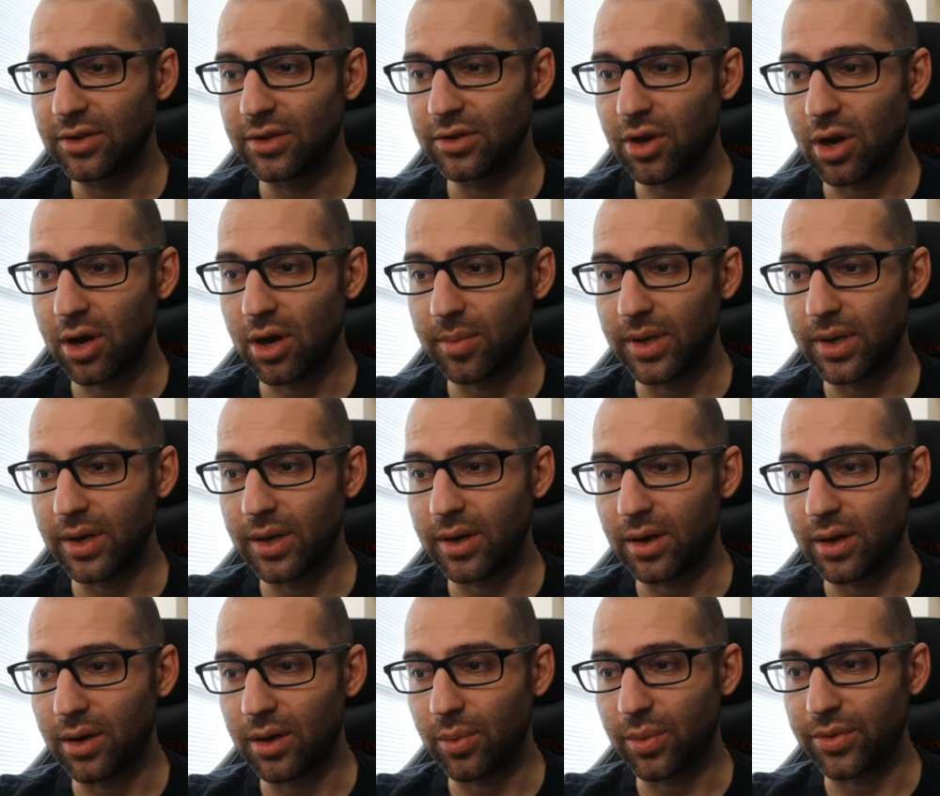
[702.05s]
Darby
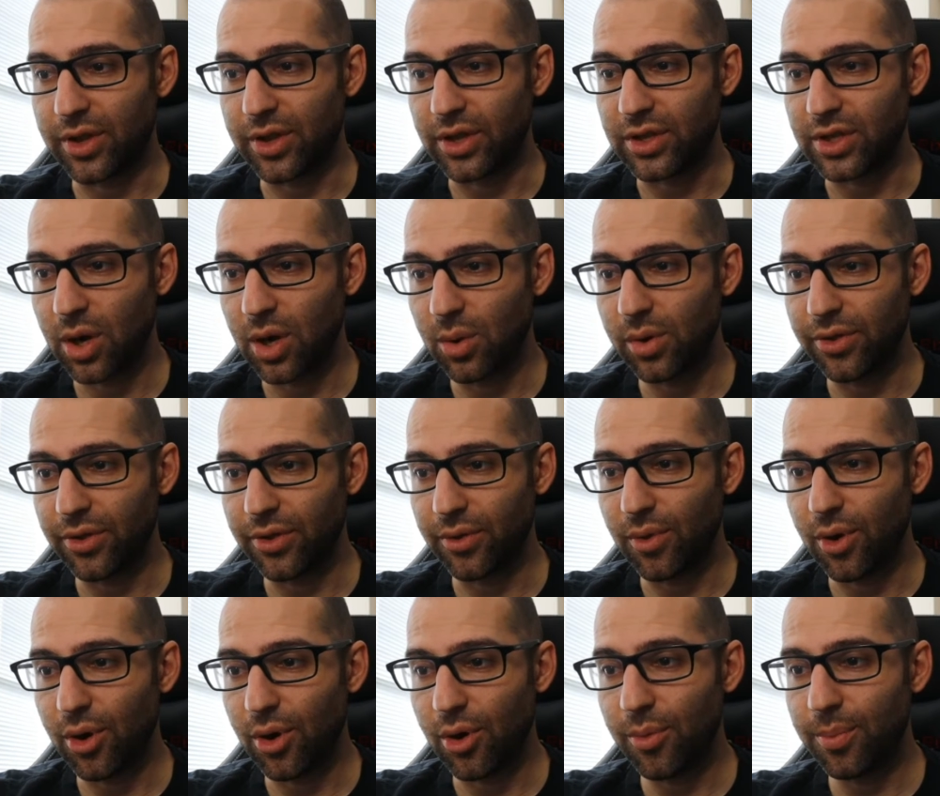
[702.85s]
with the toe on
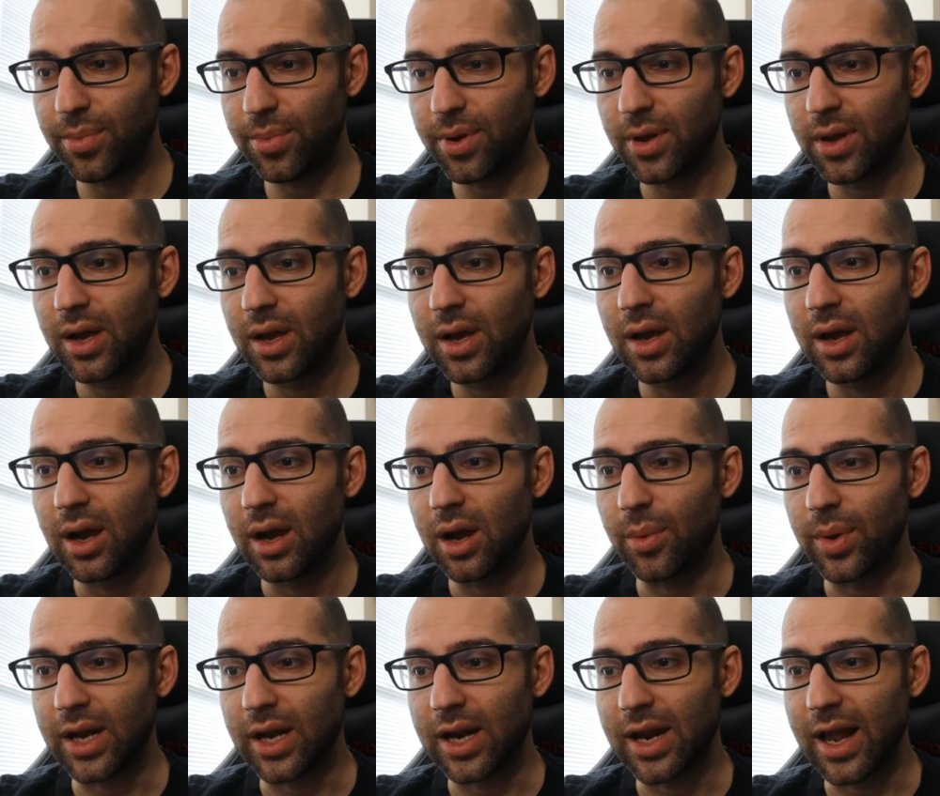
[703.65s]
the rope.
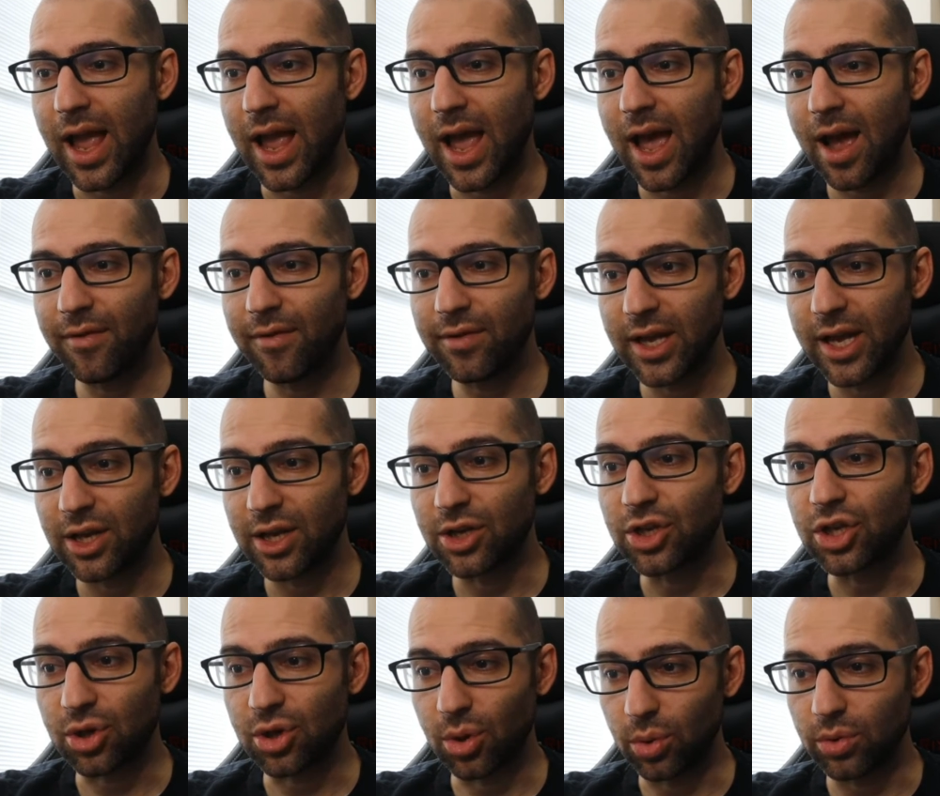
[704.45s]
We get an
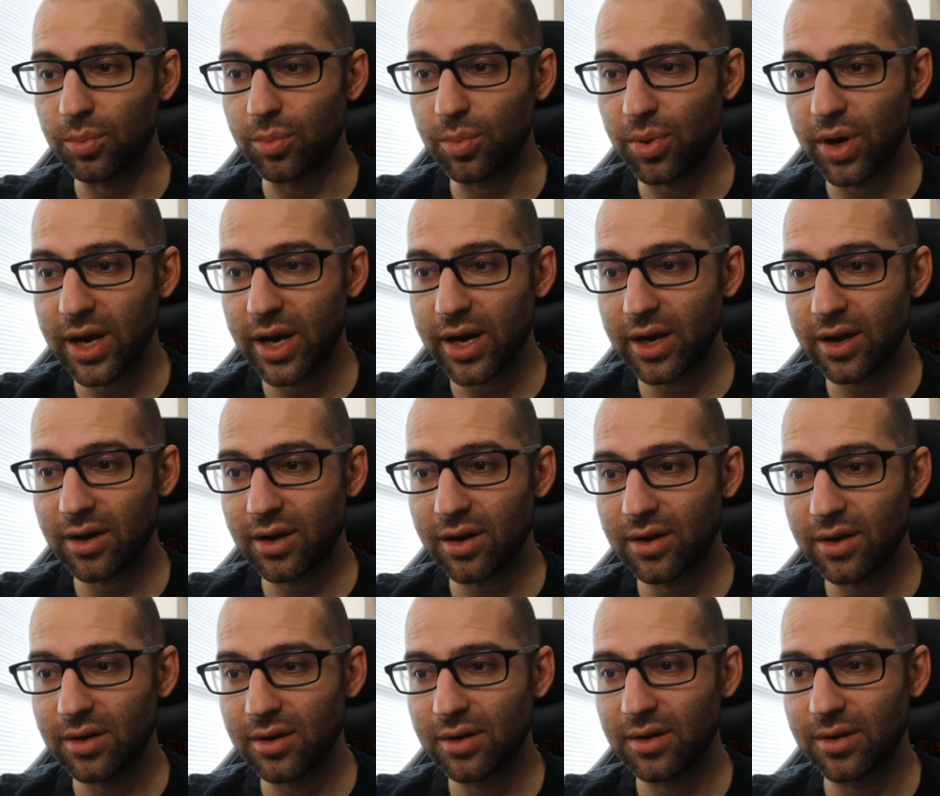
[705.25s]
avalanche shoulder
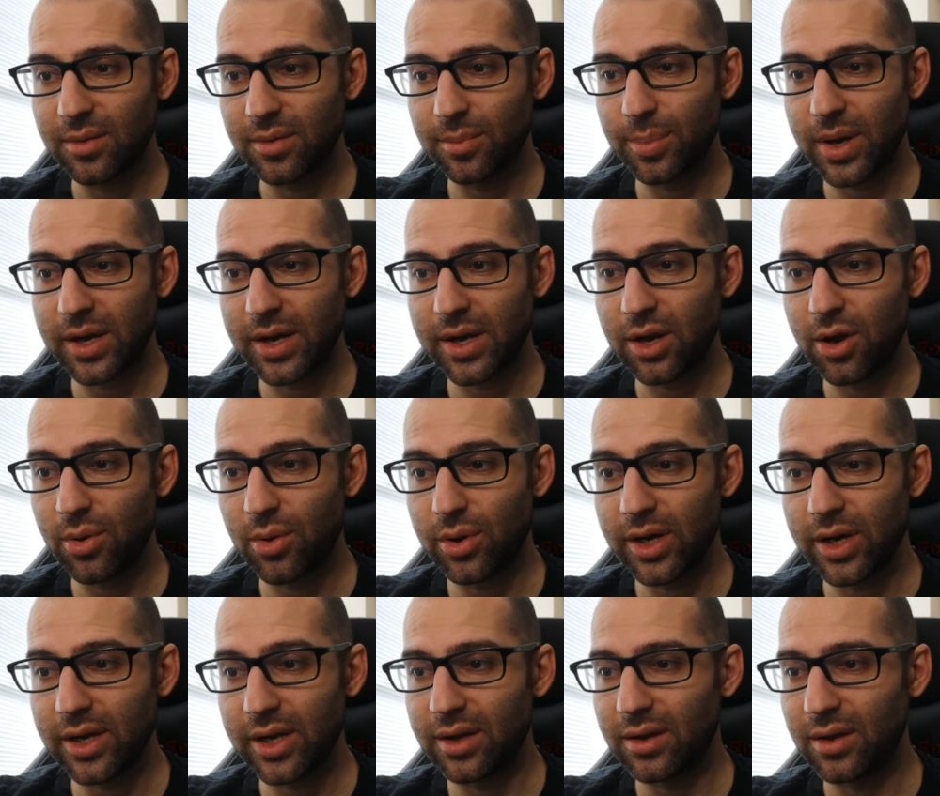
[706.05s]
breaker by
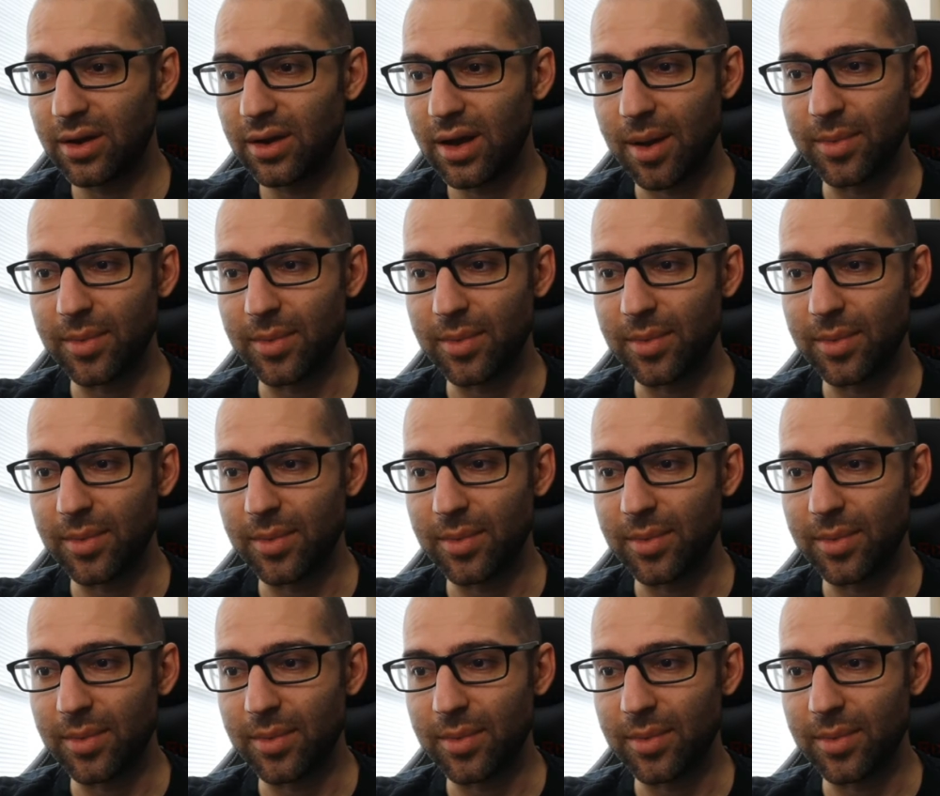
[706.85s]
Cody.